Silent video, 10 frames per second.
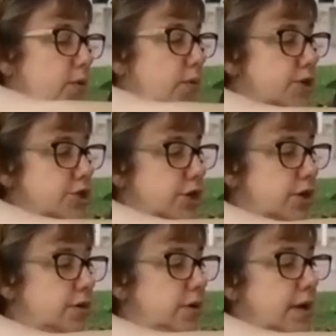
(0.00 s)
the
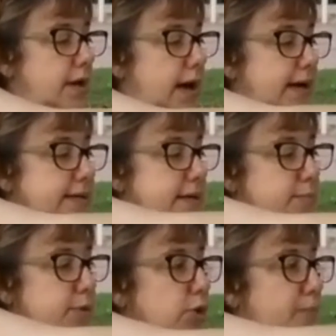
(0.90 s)
original, I did a
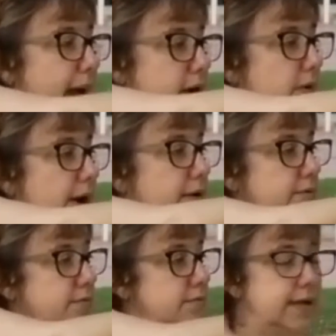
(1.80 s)
blue
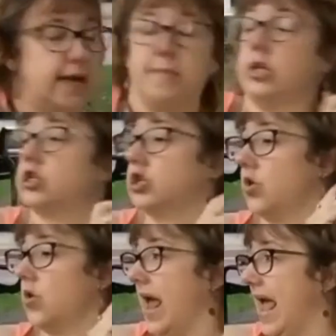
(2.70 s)
background and I made
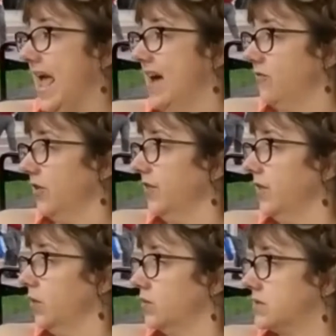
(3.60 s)
sure
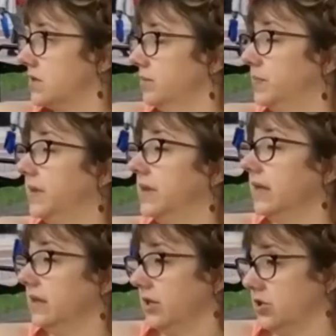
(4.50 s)
everything was
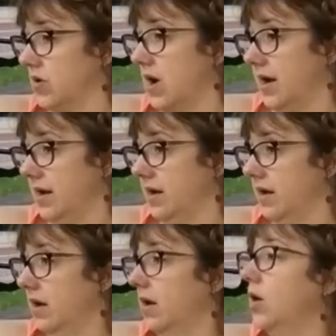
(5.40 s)
completely dry
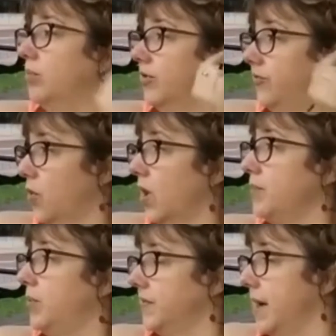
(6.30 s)
before I
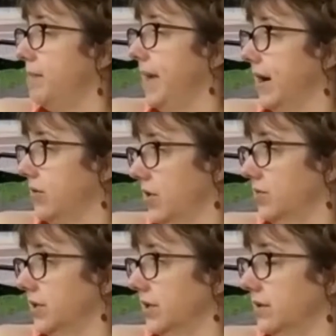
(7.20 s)
put that background
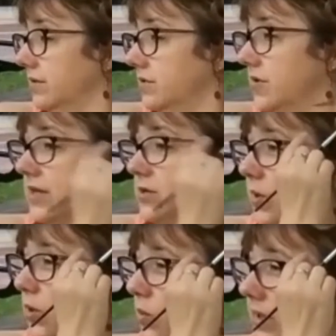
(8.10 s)
in. So that's why you